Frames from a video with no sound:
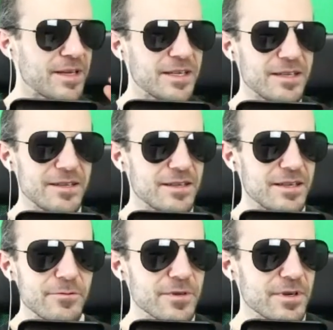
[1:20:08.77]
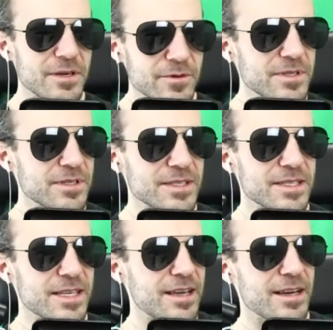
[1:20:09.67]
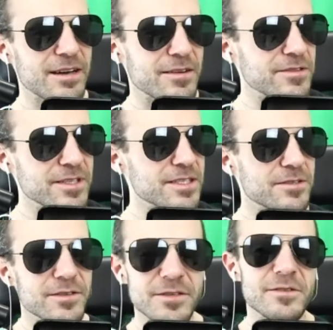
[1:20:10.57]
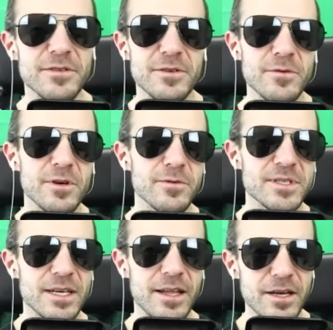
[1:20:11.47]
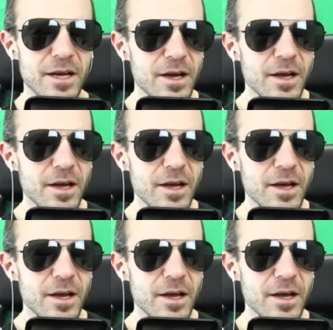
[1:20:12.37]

he would say, I've listened to an interview, and he would always say like,